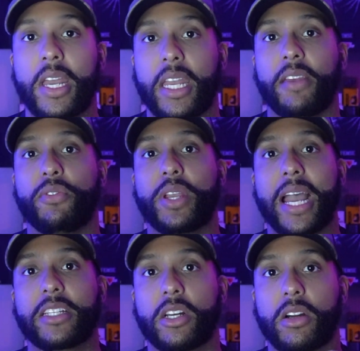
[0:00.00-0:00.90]
If you
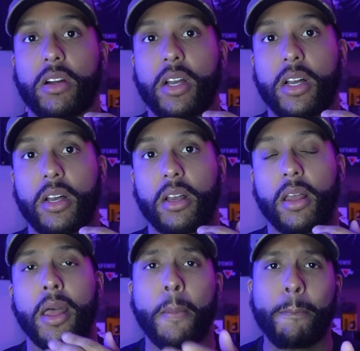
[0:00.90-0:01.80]
guys are
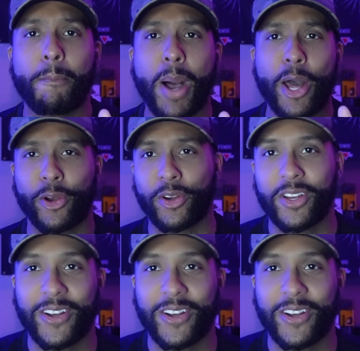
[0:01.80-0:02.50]
modern,